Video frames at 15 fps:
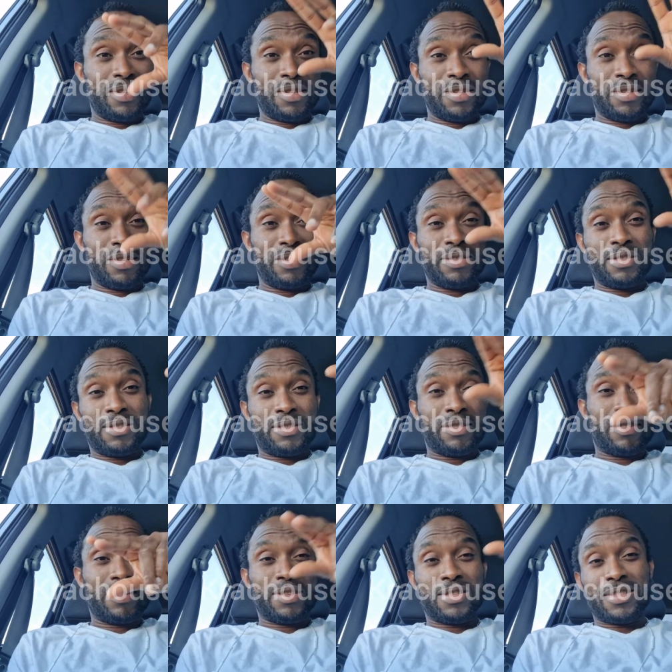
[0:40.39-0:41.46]
this thing
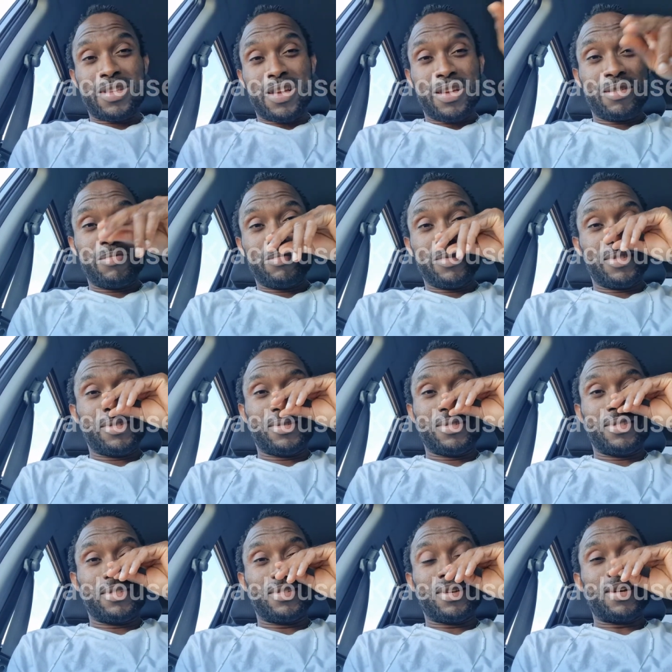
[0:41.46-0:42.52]
the time this
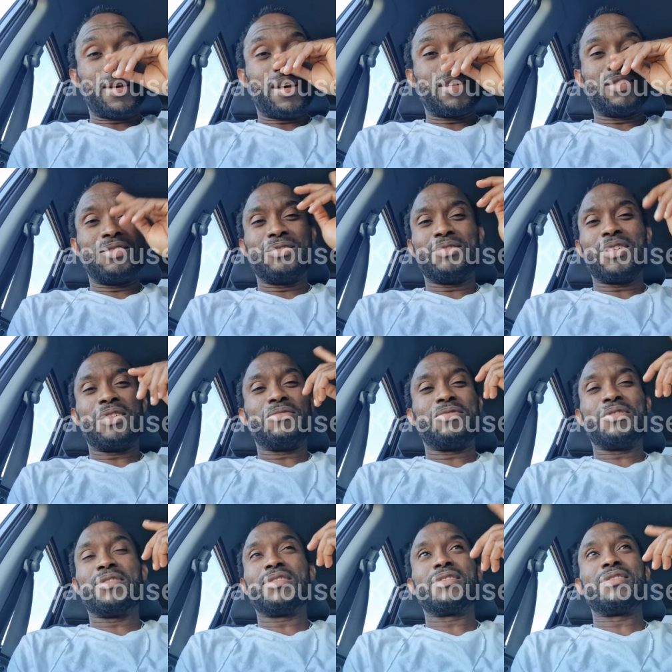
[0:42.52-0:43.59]
thing I, I, don't know i've
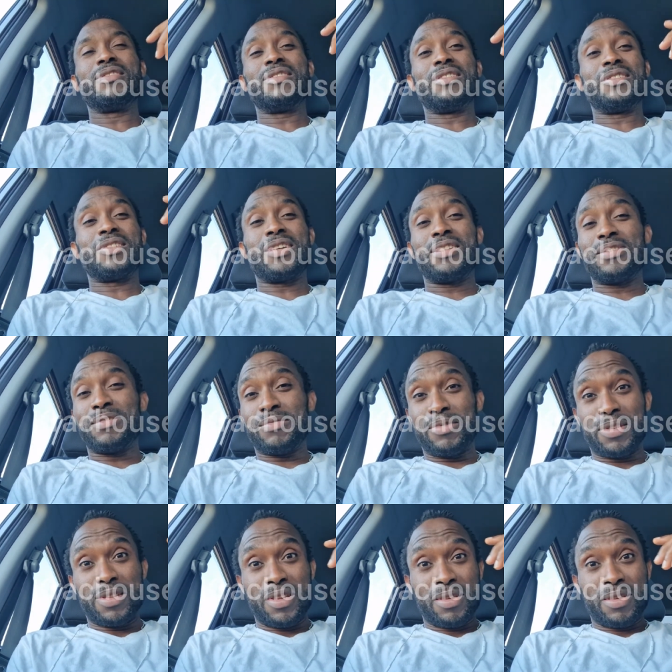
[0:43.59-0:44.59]
forgotten the scientific